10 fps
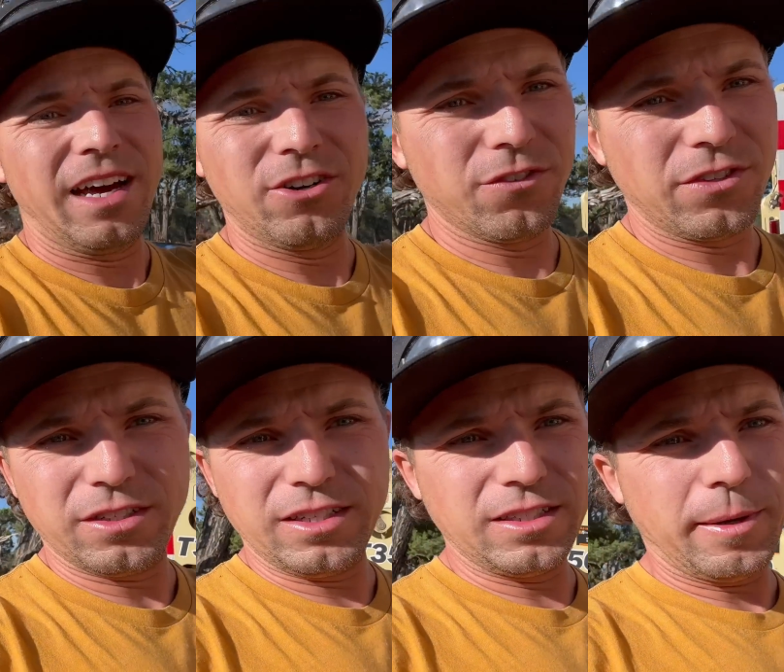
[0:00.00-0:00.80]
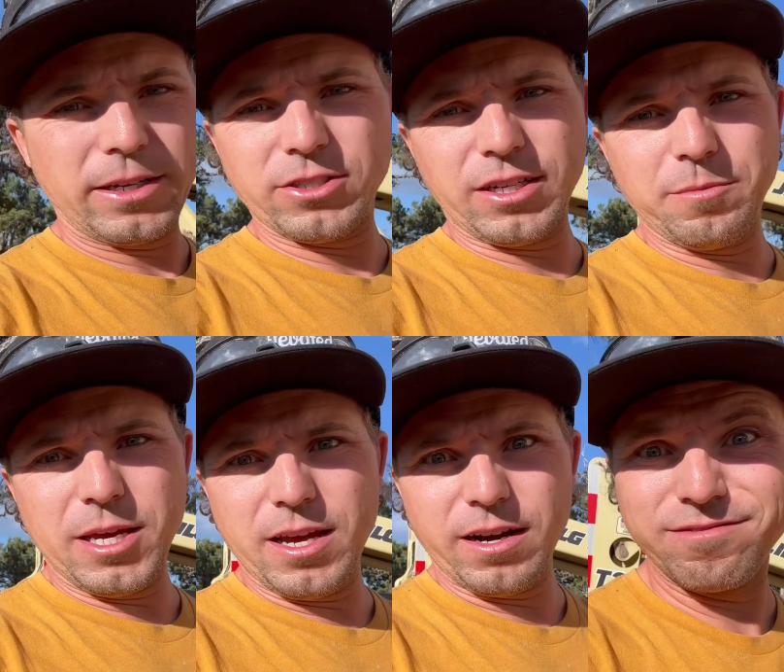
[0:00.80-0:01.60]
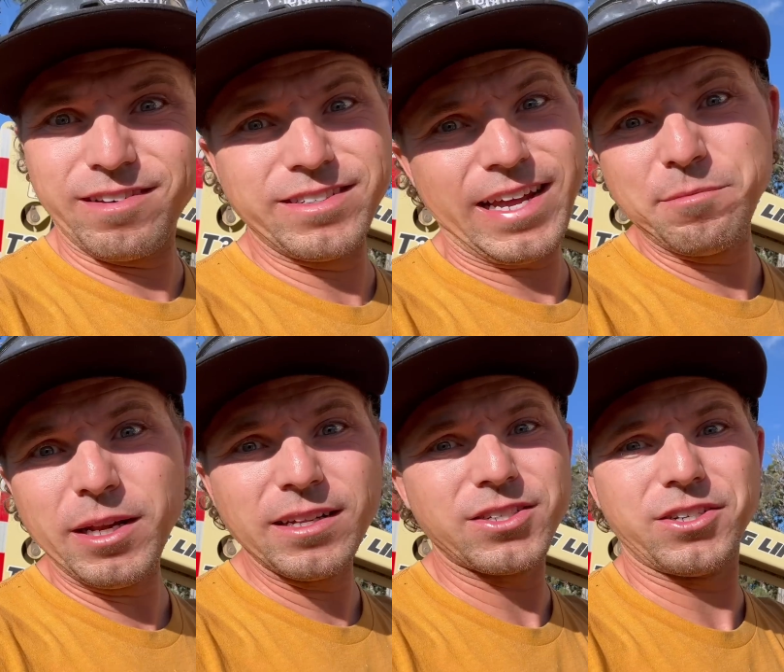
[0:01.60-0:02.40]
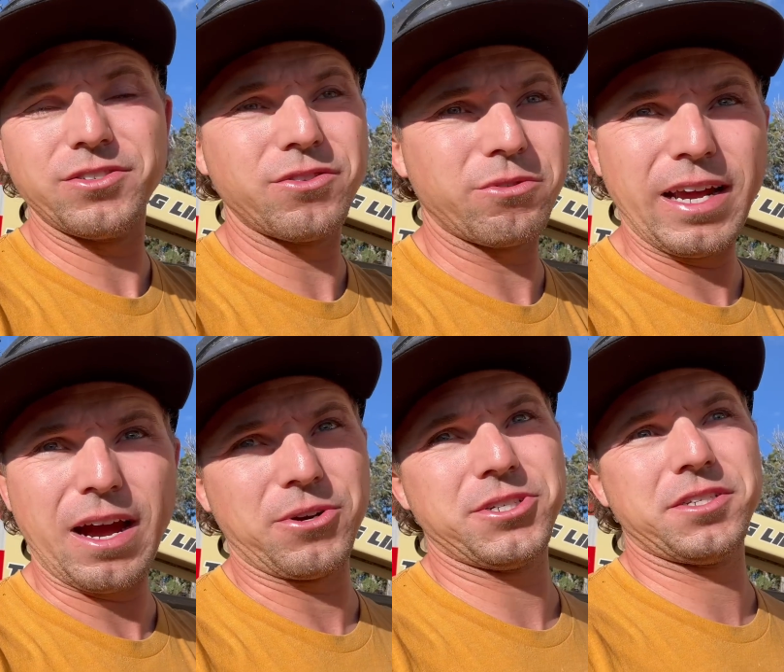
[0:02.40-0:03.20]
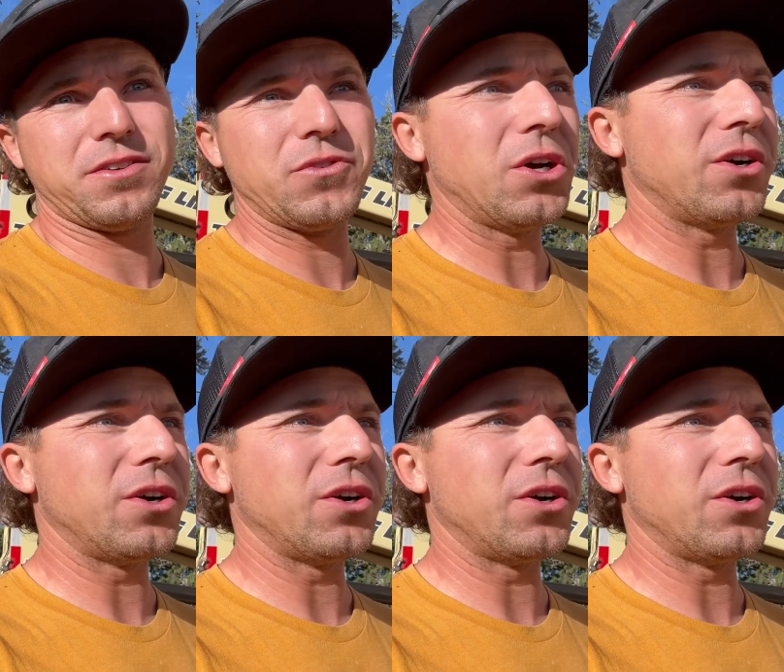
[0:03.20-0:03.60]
I don't know if the inspector is gonna be here in 10 minutes or three hours. I have no